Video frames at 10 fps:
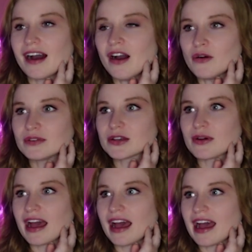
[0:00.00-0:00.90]
Oh, so
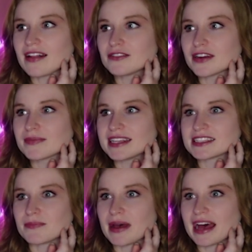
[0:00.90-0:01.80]
Alan Rickman is
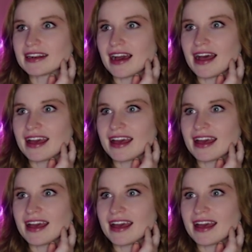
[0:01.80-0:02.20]
the bad guy?